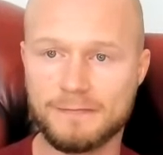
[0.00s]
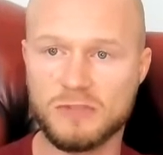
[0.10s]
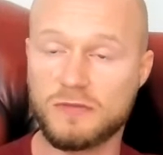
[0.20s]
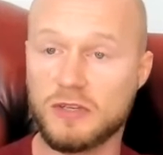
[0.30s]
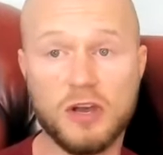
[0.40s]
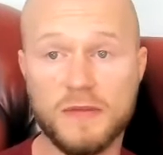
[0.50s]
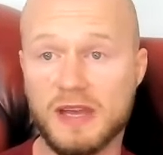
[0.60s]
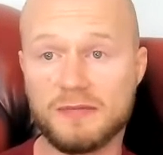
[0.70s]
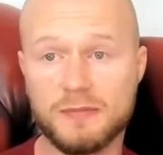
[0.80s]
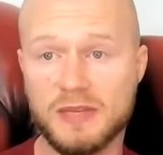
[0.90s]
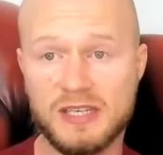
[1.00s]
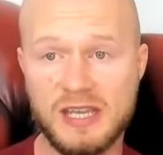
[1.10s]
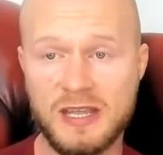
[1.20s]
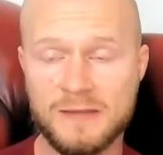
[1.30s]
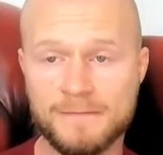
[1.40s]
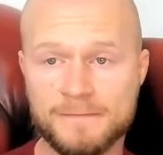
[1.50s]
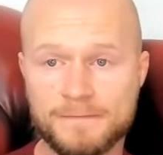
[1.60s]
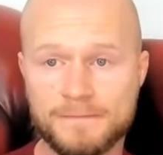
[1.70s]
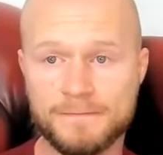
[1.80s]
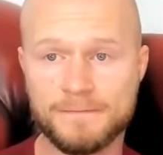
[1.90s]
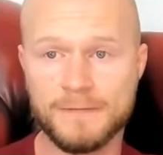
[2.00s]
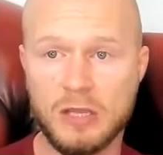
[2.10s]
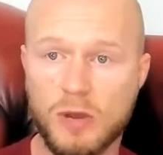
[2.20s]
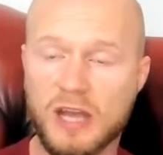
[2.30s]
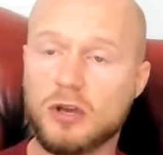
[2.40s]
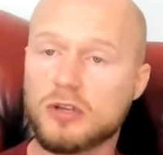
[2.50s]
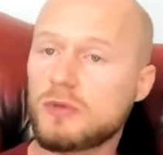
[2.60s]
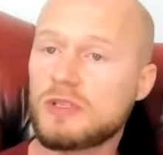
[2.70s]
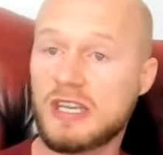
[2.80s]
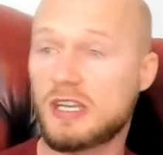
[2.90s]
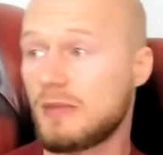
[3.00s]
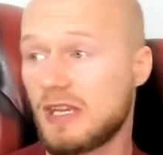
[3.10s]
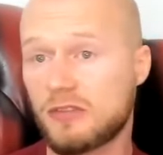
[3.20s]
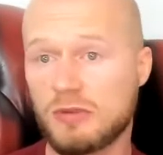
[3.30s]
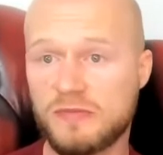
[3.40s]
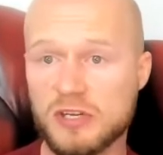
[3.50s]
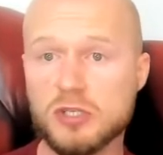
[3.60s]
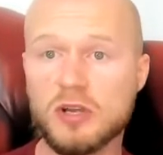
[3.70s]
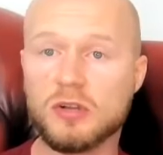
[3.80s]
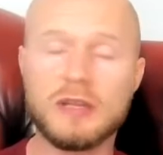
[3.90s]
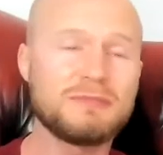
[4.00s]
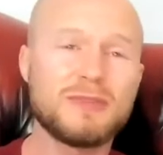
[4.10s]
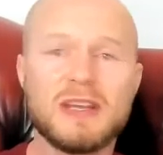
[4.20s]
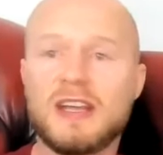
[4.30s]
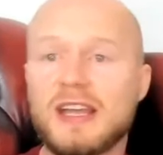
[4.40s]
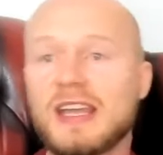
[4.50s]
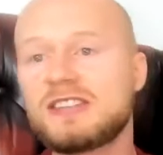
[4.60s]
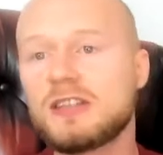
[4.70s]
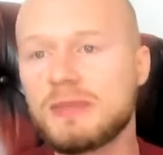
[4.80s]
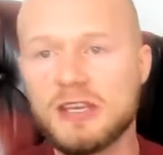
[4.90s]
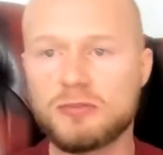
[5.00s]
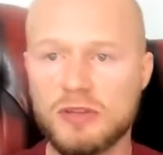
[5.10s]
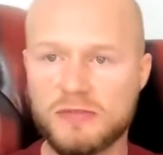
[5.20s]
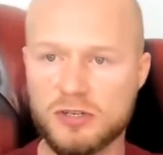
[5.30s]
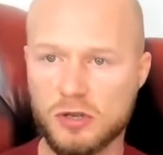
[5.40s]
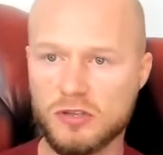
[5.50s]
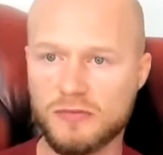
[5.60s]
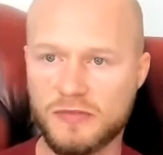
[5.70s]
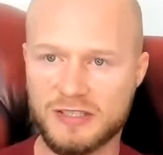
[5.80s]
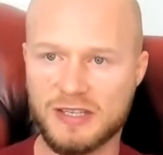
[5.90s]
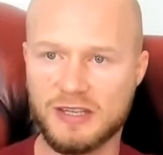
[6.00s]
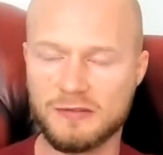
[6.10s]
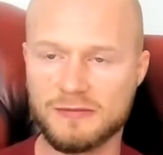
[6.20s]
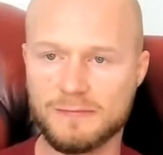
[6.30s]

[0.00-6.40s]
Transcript: So if you're not on that vitamin D, why not? Do we take an omega 3 fish oil? Is an omega 3 fish oil going to fix it?